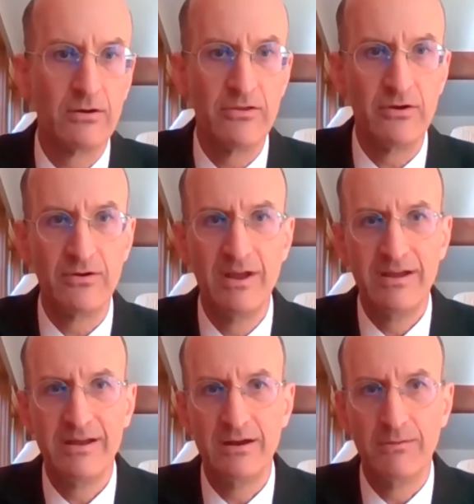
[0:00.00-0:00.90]
or other,
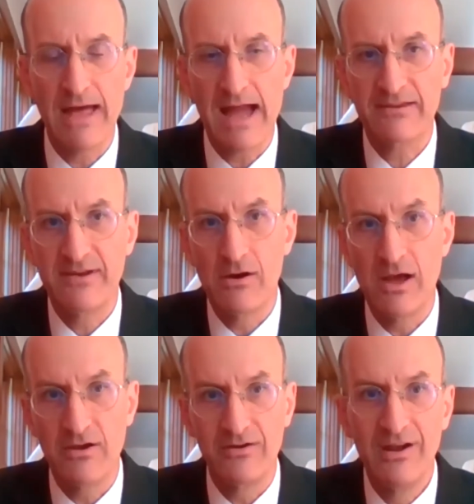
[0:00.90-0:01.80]
Blackstone,
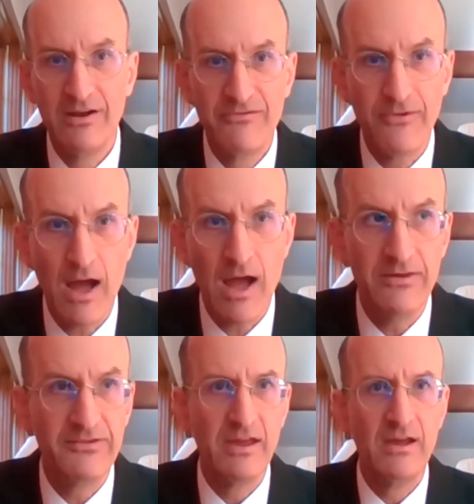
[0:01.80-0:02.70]
other
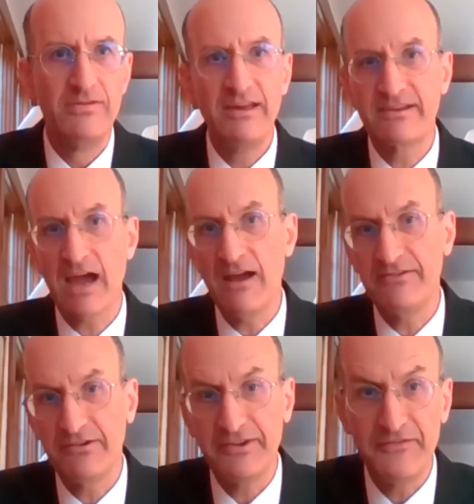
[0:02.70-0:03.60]
funds, these
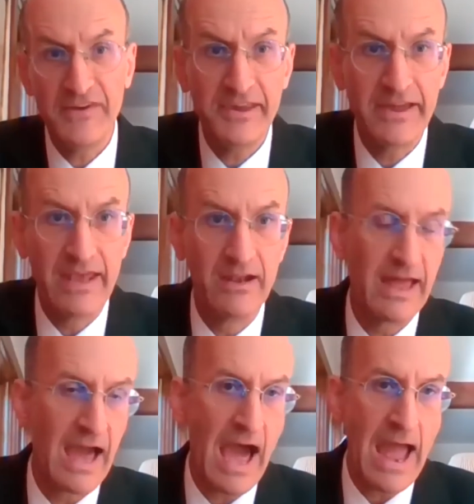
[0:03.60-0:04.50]
guys are sophisticated.
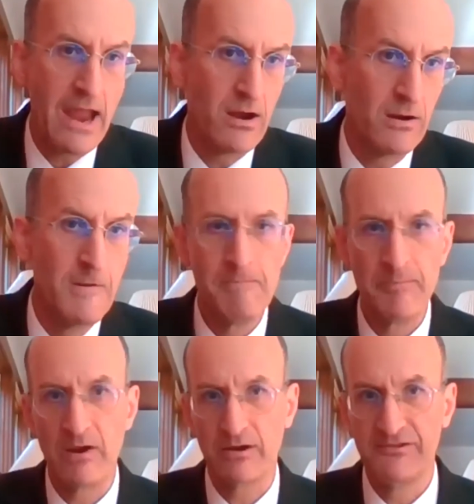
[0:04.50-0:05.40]
They hire
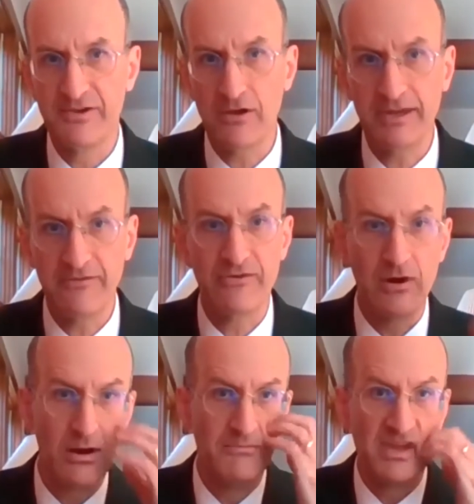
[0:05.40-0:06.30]
their consulting
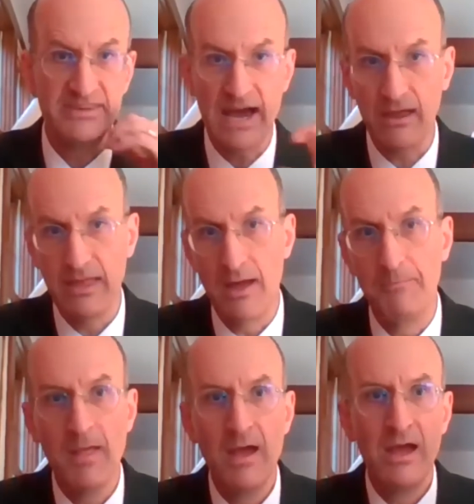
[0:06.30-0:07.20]
firms that tell
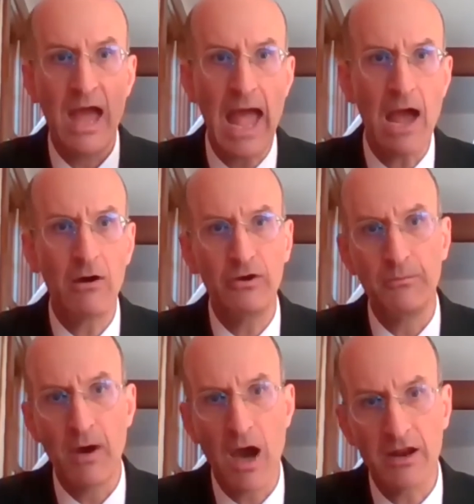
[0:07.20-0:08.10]
them how to
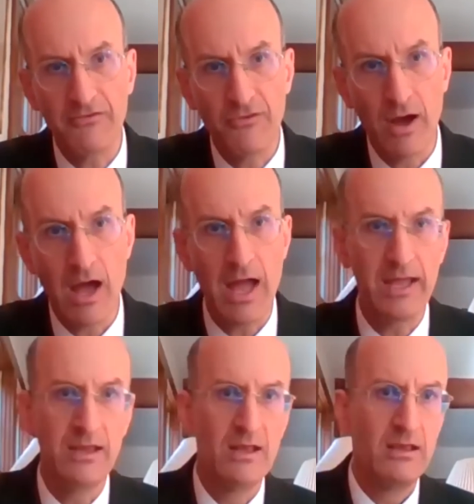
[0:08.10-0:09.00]

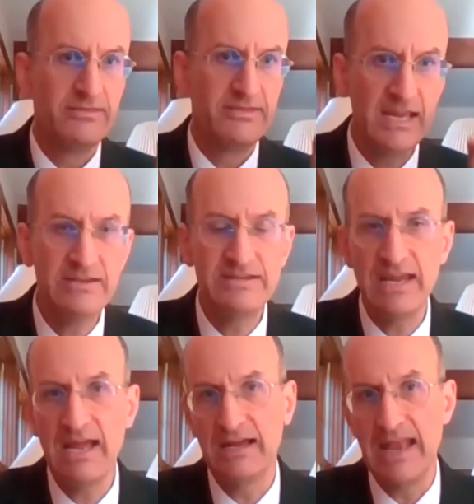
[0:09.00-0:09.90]
modify
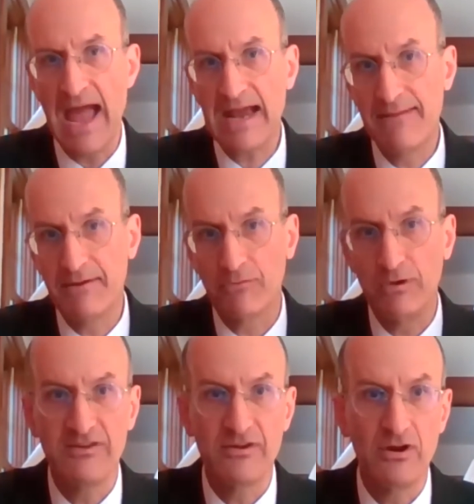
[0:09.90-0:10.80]
teaching and academic
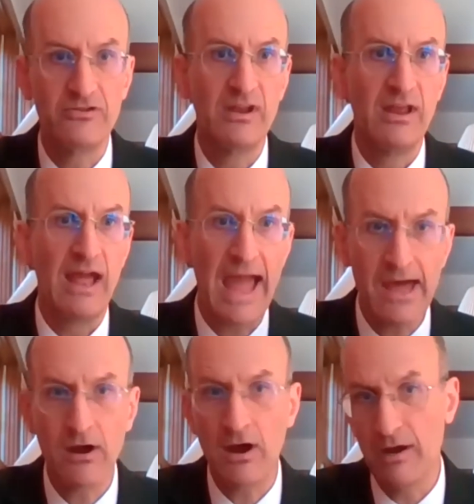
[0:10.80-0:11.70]
research
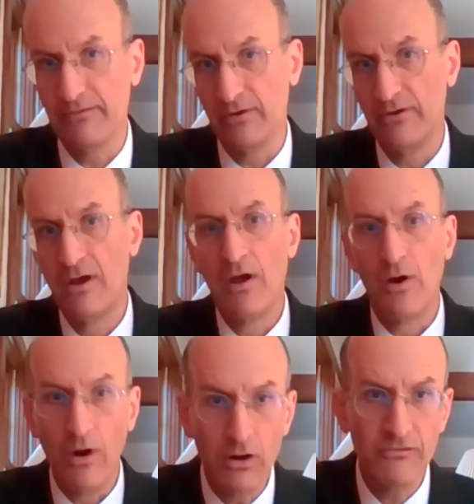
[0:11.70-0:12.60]
at Harvard
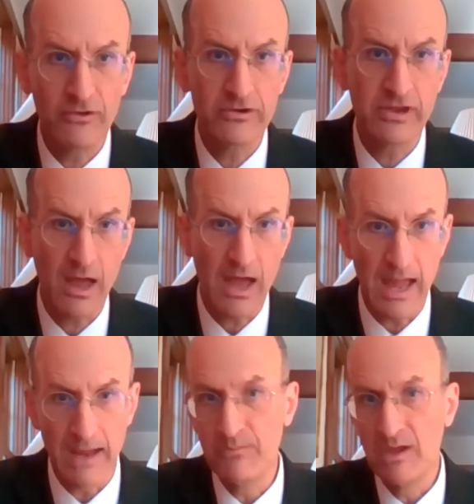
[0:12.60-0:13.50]
over
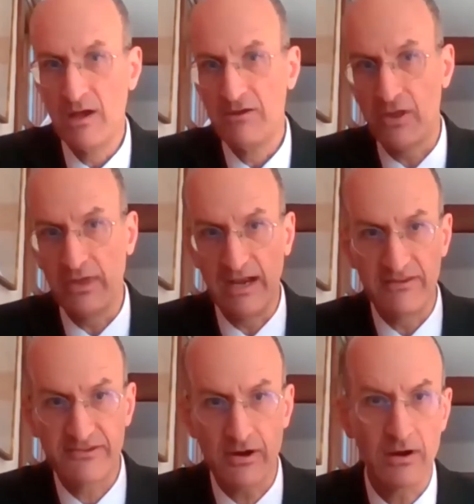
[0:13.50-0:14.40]
time so that
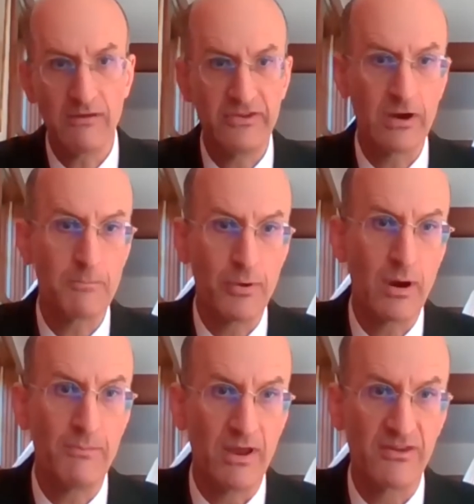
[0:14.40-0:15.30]
it serves your
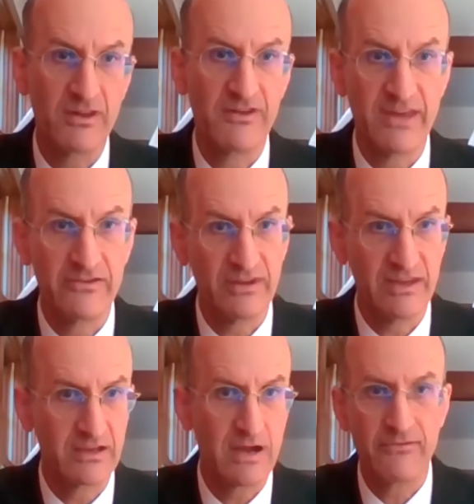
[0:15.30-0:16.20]
purpose,
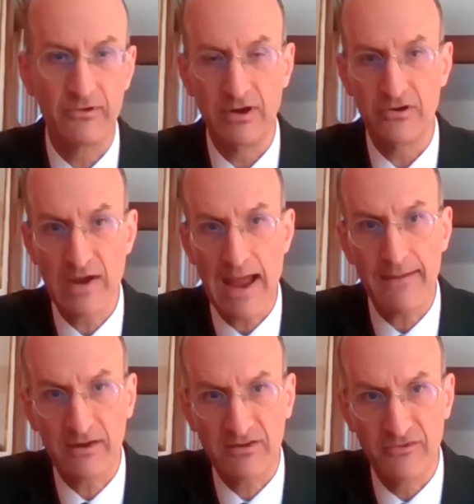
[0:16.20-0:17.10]
essentially to cover your
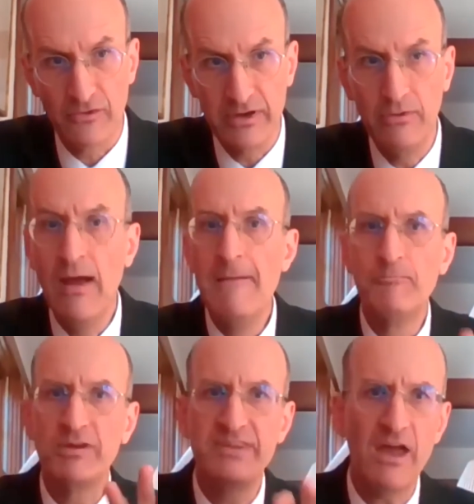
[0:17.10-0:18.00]
tracks for you,
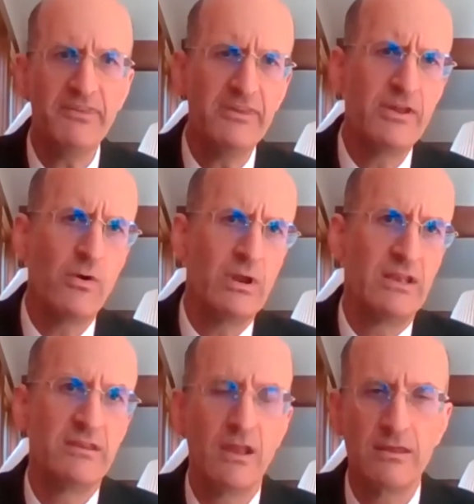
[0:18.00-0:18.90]
but doesn't do it
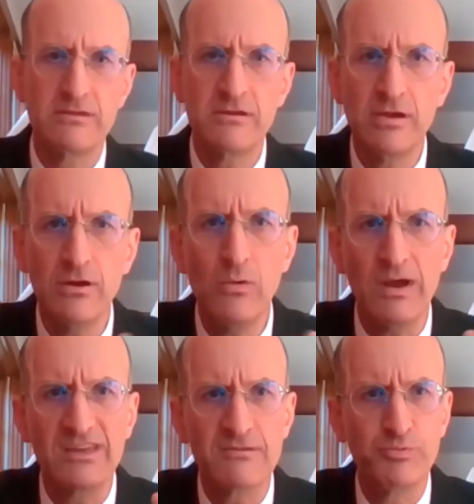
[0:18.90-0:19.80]
in too
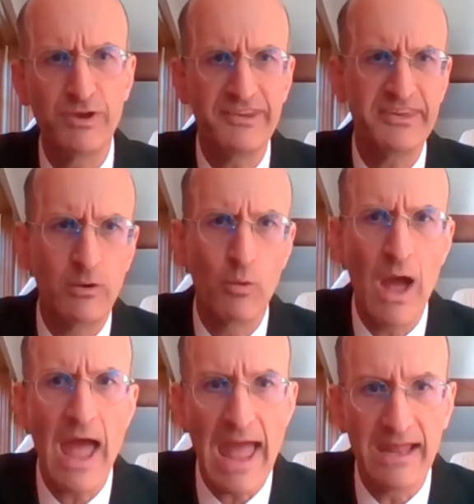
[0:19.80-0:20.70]
explicit a
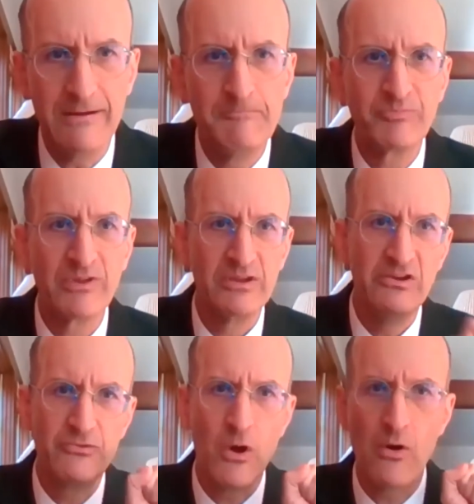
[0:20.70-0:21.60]
way.
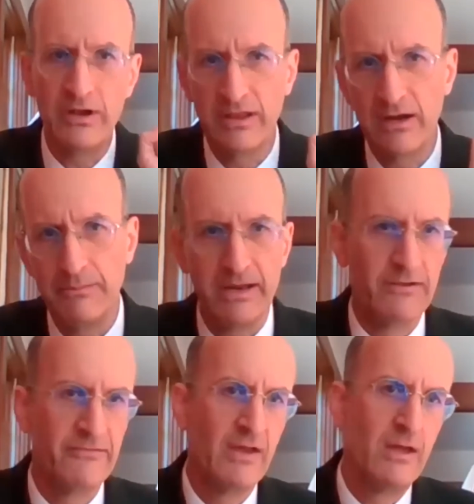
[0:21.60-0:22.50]
You throw in a little bit
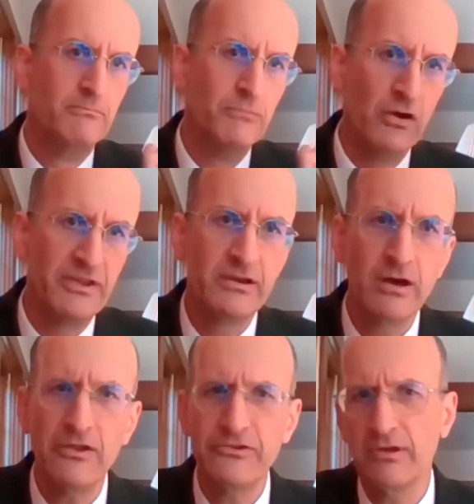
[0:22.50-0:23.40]
of
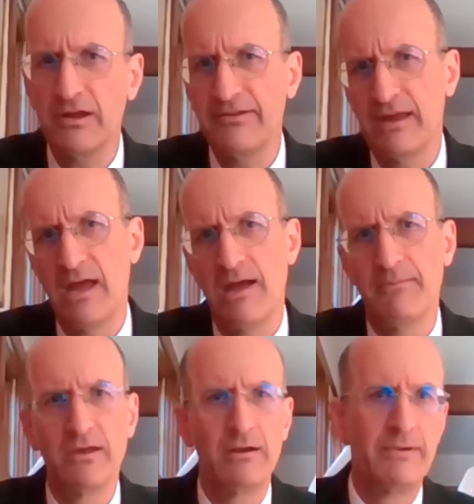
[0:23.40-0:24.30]
multiculturalism,
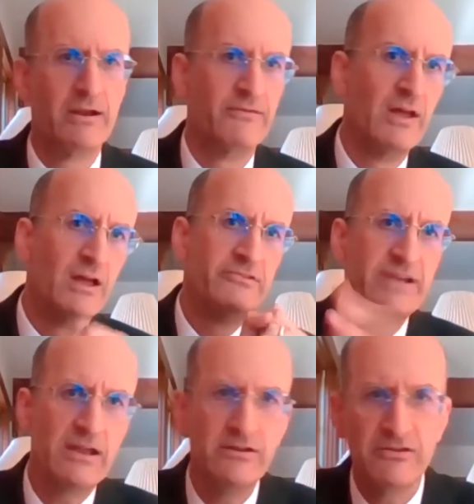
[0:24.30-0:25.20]
a little bit of
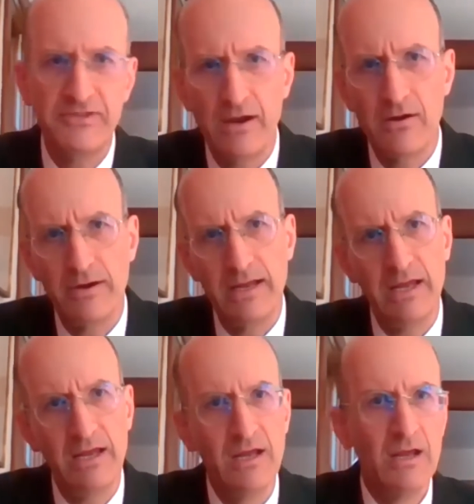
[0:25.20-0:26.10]
gender
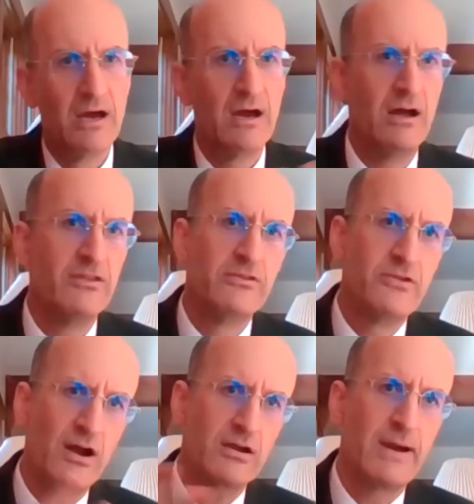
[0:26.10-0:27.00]
theory,
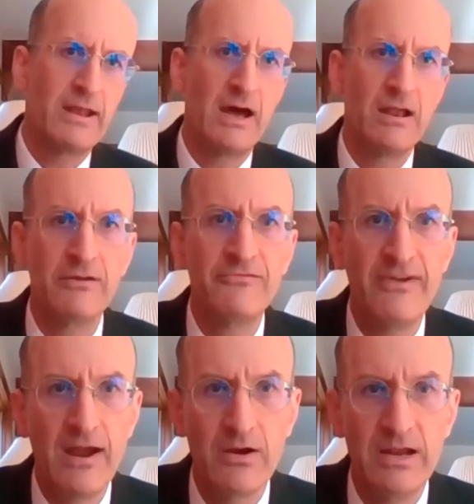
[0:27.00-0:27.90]
talk about how
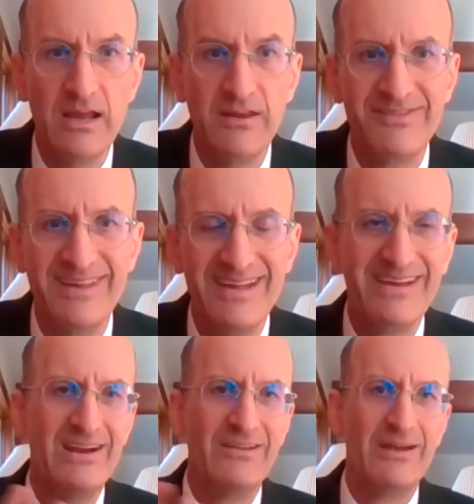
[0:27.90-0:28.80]
unfair it is,
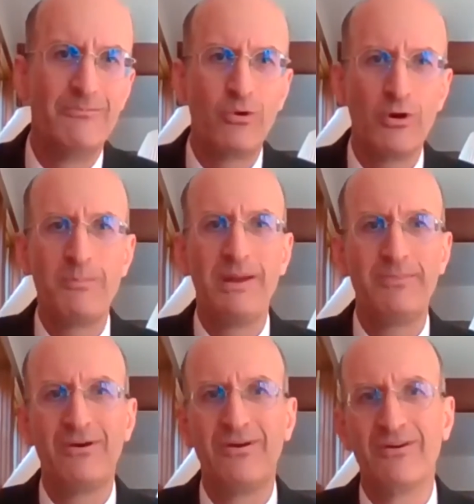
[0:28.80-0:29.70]
that poor
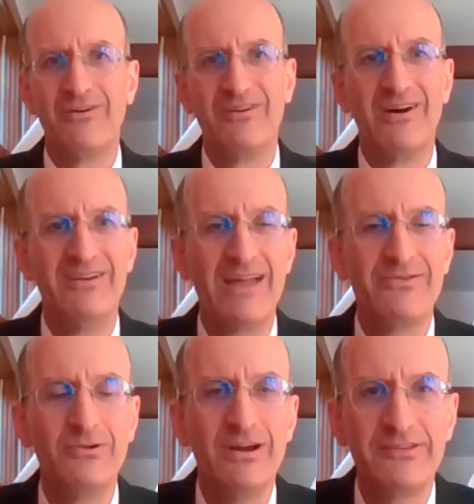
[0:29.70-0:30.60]
people are
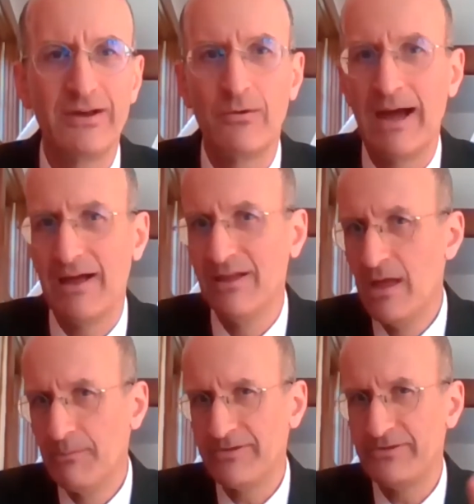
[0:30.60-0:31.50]
not doing so well,
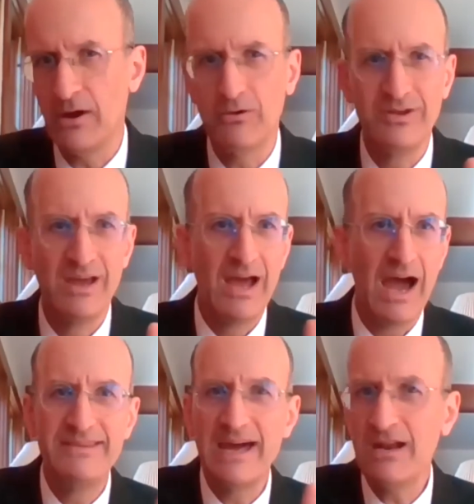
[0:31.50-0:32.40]
but don't
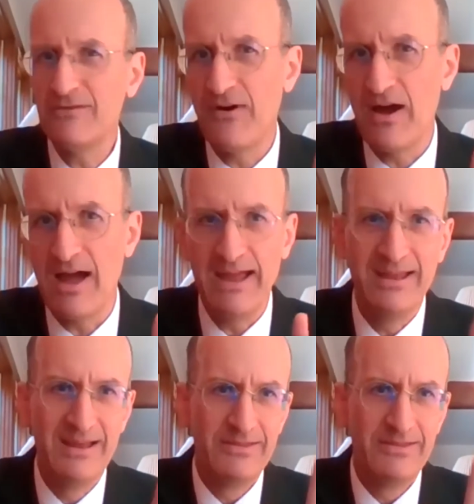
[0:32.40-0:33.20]
identify